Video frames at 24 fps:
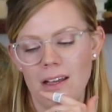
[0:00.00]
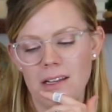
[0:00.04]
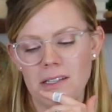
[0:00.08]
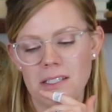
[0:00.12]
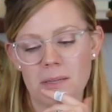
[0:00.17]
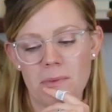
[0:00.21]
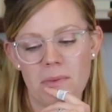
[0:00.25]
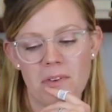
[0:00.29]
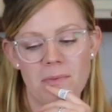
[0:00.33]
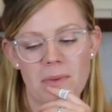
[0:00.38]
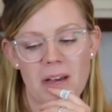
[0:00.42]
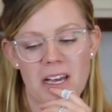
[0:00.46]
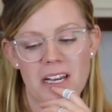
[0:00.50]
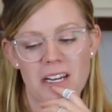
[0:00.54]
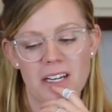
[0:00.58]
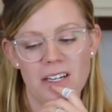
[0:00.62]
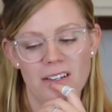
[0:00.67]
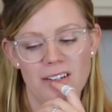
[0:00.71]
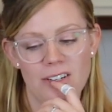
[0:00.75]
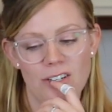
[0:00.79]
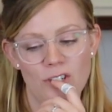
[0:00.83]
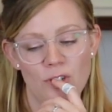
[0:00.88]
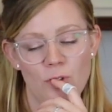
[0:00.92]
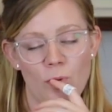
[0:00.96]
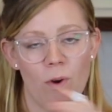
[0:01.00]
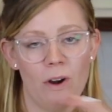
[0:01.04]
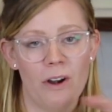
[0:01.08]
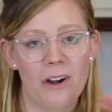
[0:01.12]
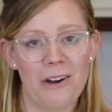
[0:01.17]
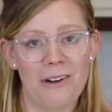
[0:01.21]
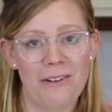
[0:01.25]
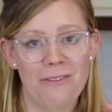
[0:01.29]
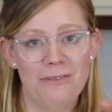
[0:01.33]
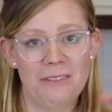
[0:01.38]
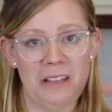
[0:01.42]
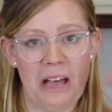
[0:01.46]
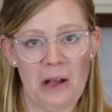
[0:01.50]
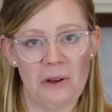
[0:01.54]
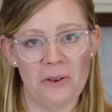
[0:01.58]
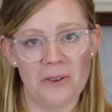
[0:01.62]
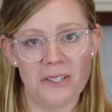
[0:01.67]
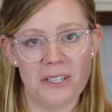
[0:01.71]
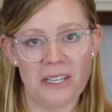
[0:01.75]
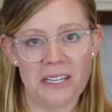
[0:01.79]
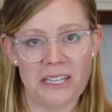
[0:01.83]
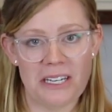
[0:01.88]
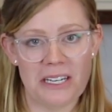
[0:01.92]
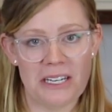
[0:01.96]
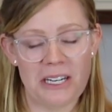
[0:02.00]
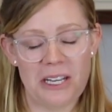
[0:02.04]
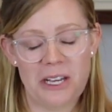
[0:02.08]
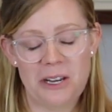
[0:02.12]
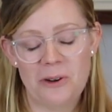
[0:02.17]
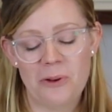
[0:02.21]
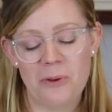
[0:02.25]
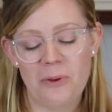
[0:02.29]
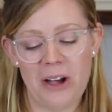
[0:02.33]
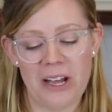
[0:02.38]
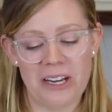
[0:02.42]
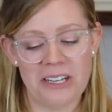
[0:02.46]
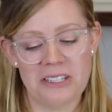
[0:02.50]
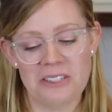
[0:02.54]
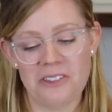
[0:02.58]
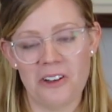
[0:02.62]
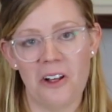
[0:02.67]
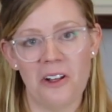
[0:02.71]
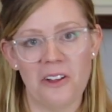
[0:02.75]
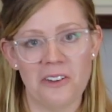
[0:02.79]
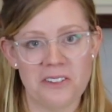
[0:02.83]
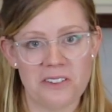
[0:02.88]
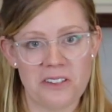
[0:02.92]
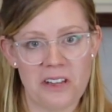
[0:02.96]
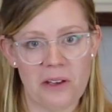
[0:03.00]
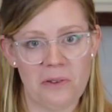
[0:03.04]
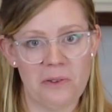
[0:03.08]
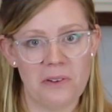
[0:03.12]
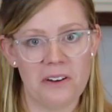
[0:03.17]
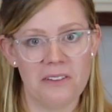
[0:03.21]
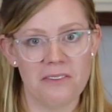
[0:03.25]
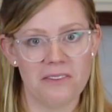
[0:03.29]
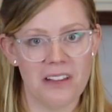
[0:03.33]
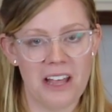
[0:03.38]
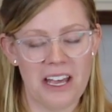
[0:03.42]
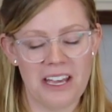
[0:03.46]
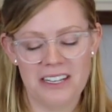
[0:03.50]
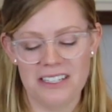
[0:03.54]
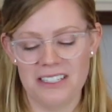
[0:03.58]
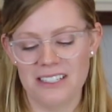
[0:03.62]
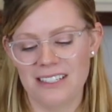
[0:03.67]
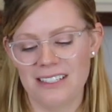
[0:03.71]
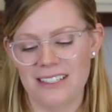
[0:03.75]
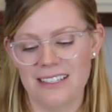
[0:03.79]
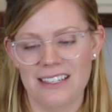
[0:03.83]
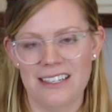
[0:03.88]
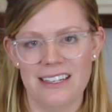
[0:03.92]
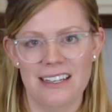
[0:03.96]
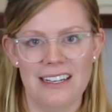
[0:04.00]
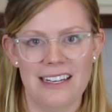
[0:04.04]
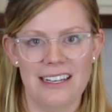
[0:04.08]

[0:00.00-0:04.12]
some of my shorter flowers that didn't get quite as tall as I would have liked